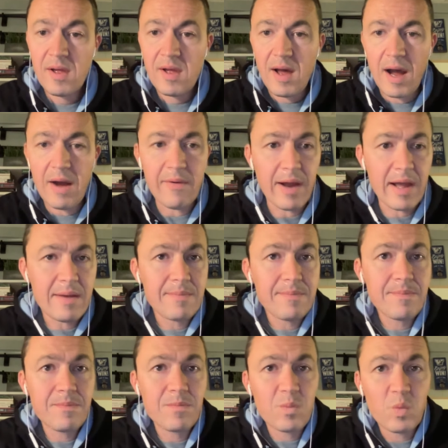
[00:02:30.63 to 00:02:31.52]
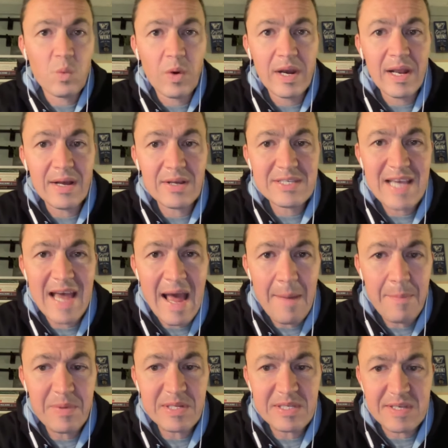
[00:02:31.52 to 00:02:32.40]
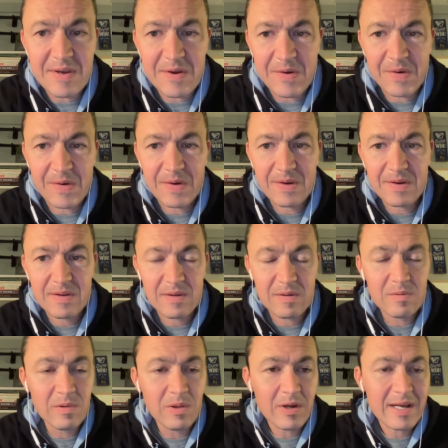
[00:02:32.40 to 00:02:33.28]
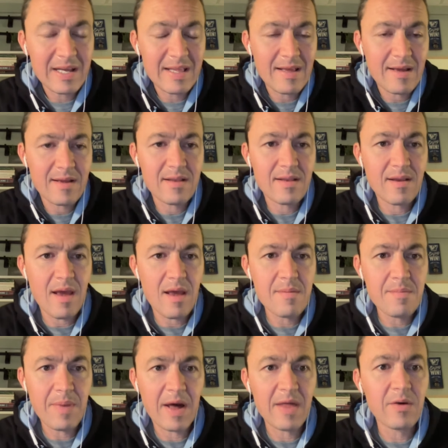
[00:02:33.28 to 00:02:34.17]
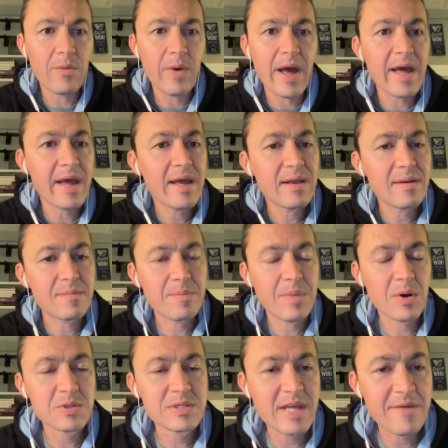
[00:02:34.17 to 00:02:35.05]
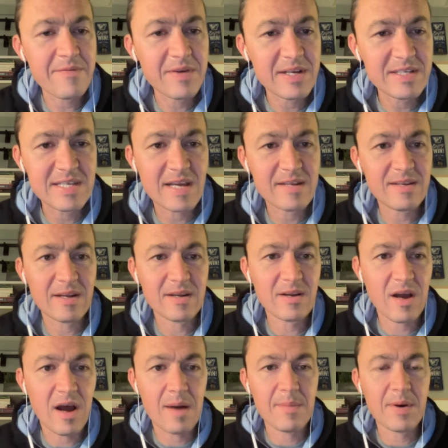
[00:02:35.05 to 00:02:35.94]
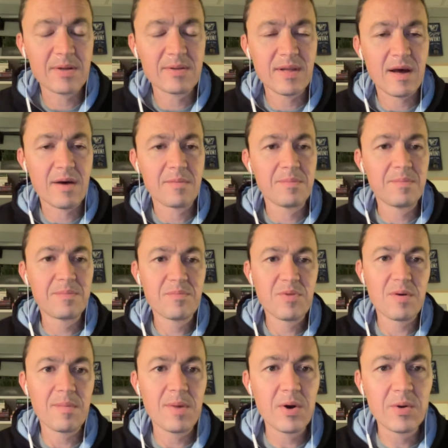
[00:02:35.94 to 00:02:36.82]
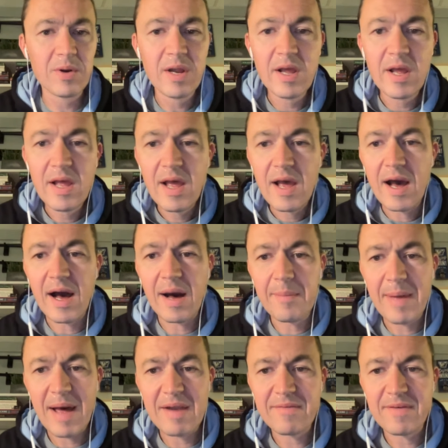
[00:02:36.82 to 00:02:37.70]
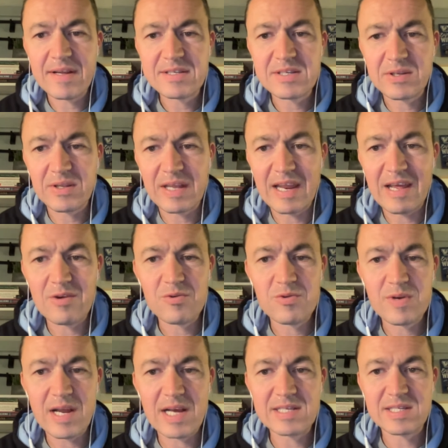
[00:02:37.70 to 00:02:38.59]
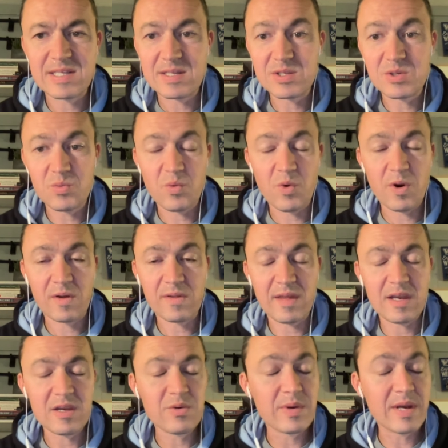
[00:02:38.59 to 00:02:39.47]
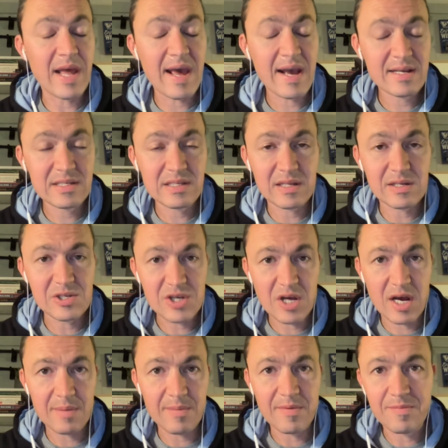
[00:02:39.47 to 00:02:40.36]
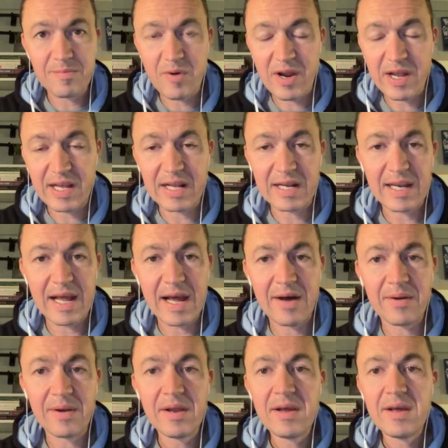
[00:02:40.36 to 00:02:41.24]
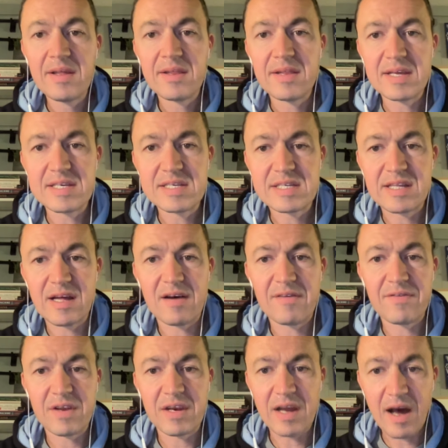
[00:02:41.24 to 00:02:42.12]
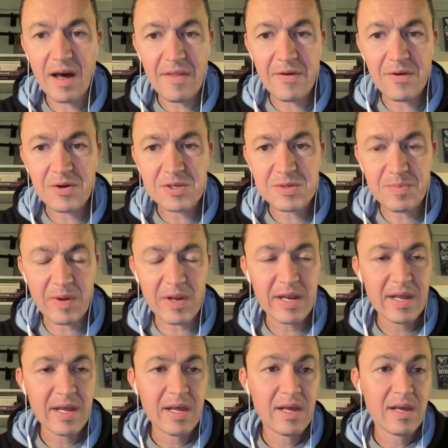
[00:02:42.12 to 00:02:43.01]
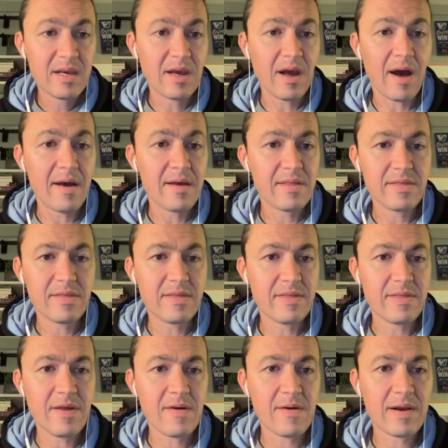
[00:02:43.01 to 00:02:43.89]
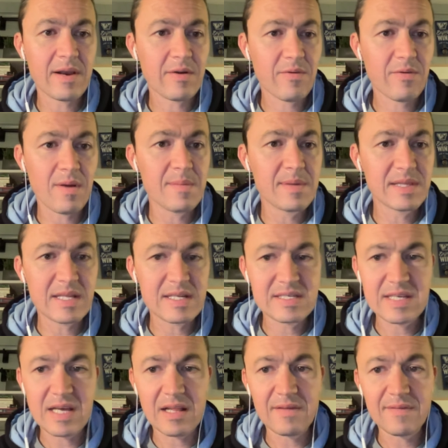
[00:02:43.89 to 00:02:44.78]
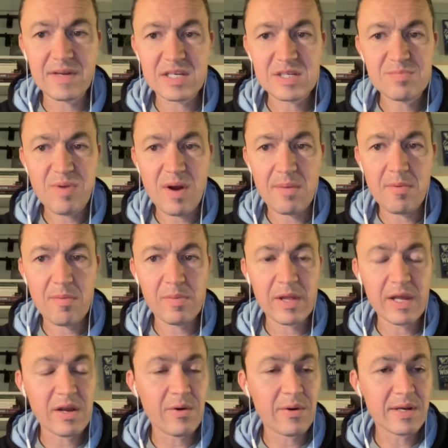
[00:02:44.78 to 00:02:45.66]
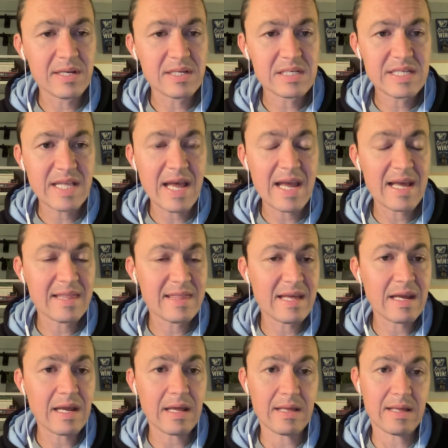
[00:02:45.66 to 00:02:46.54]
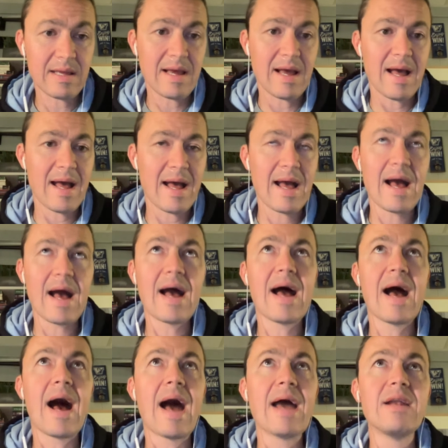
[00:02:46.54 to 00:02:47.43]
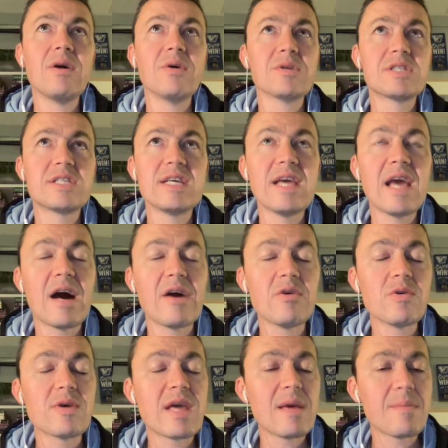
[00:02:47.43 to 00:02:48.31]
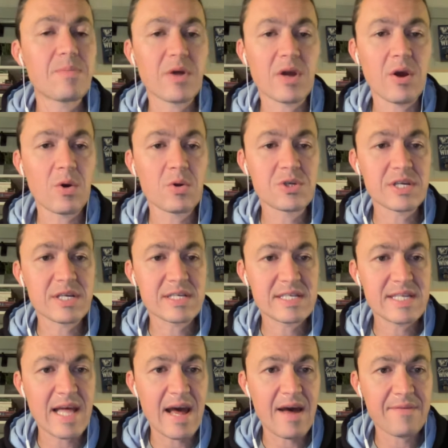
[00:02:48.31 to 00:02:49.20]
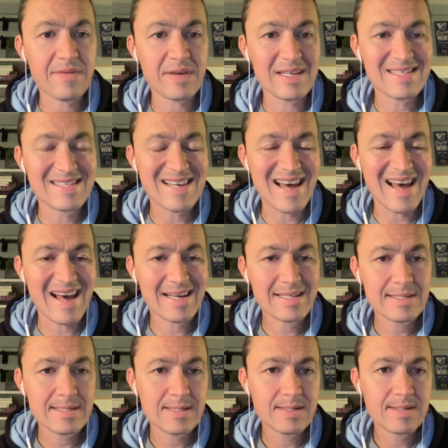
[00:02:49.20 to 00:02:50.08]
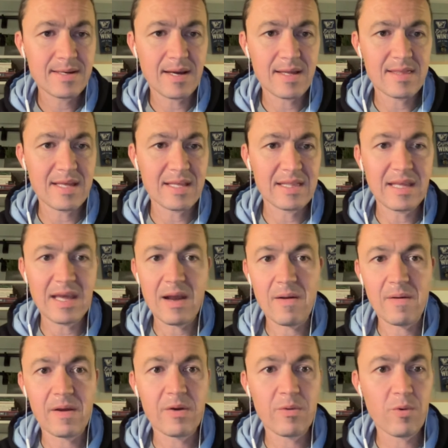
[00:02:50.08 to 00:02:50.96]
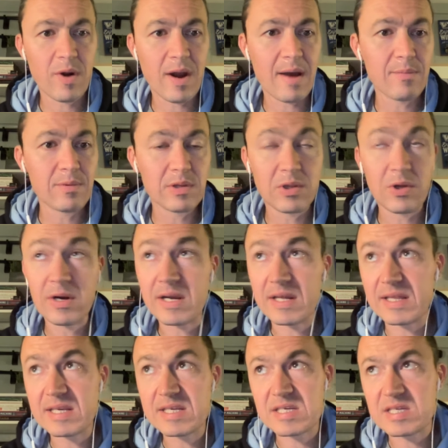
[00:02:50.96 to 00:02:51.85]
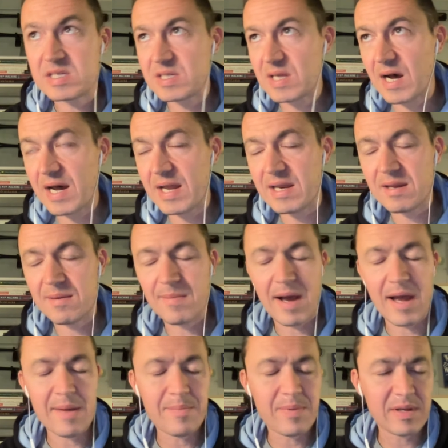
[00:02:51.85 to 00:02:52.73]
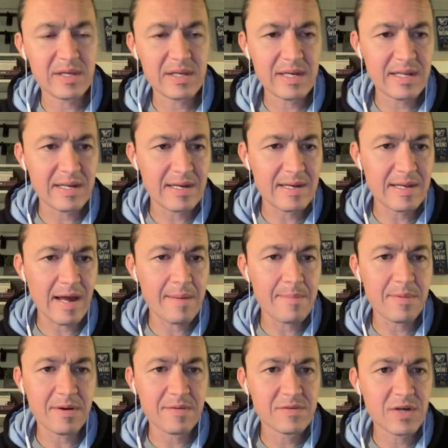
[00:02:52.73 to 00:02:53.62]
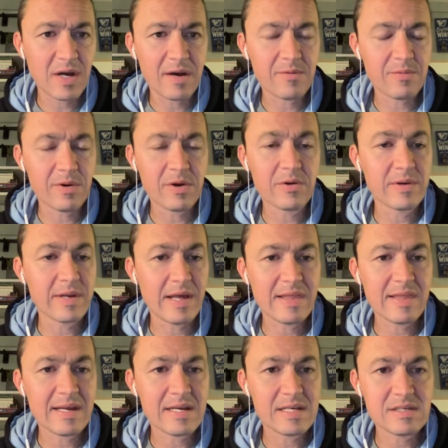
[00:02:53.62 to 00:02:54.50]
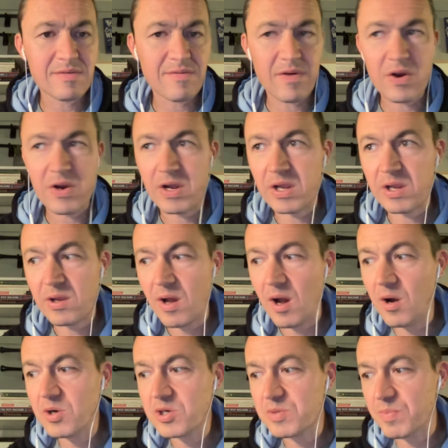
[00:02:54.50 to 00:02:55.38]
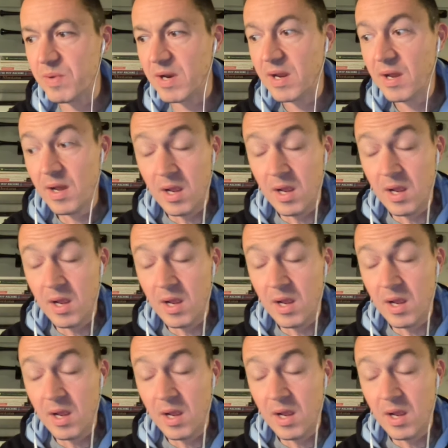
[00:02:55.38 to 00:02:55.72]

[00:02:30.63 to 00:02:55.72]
all right, what else happens here? You look at it, and, by the way, at post-gazette.com, I'll, I'll promote uh, Matt Vensel and Andrew Destin's work. They do an excellent job of breaking down this stuff and others. But you know, I, they're in agreement that Sullivan is probably going to stay. I think eh, I don't see how you keep the coaching staff intact. I think the area where I would look, and this is not, in my opinion, an indictment of Todd Reirden. I think he's a very good coach, but